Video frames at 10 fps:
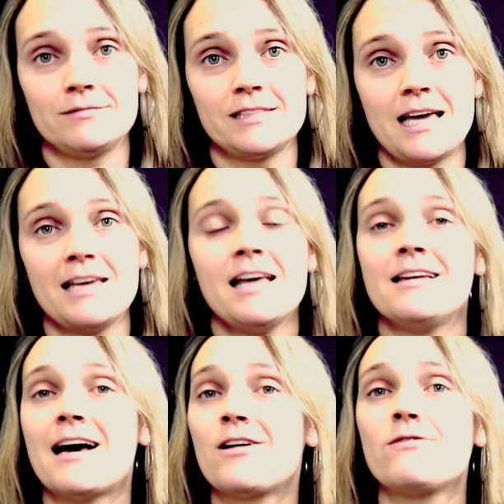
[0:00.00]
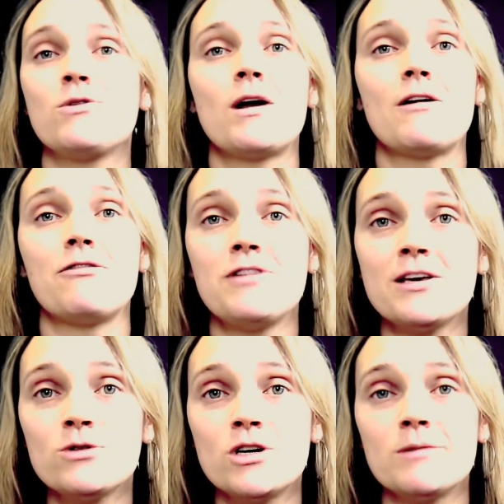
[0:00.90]
Okay, not only if you want to
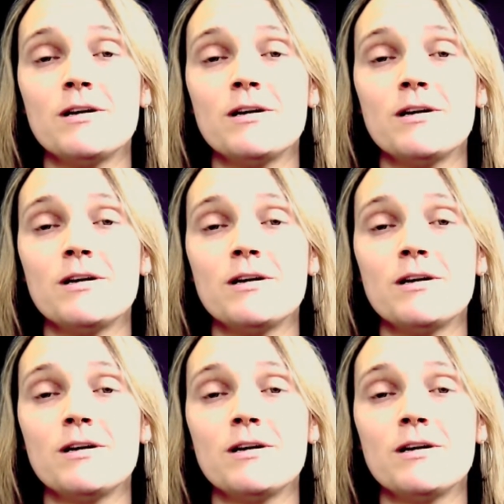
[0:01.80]
feel good,